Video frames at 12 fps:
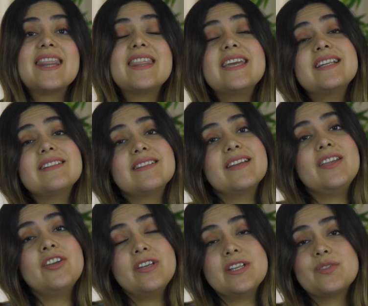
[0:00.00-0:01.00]
then
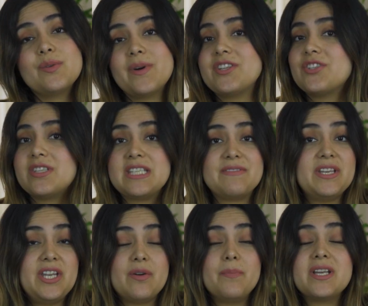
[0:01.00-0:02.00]
you need to watch this
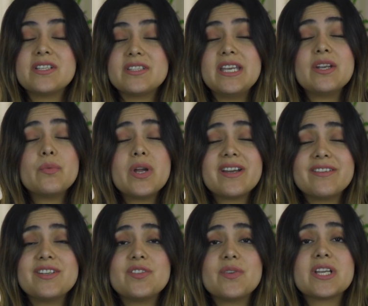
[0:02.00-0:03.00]
video, because here we are
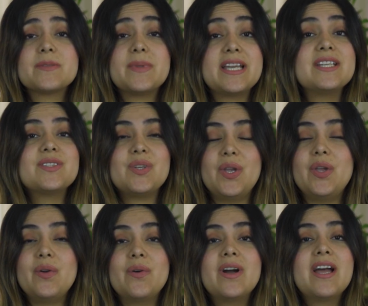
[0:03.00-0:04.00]
going to explain to
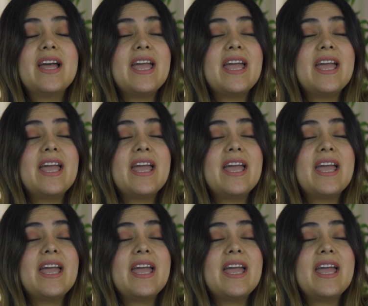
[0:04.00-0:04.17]
you